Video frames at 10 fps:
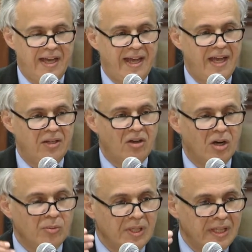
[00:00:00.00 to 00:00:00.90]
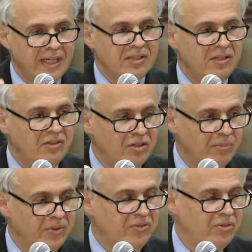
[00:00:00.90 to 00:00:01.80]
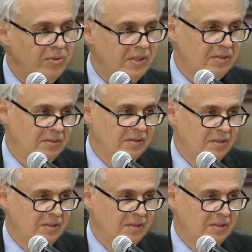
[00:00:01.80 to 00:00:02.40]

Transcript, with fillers: and are reluctant to pursue it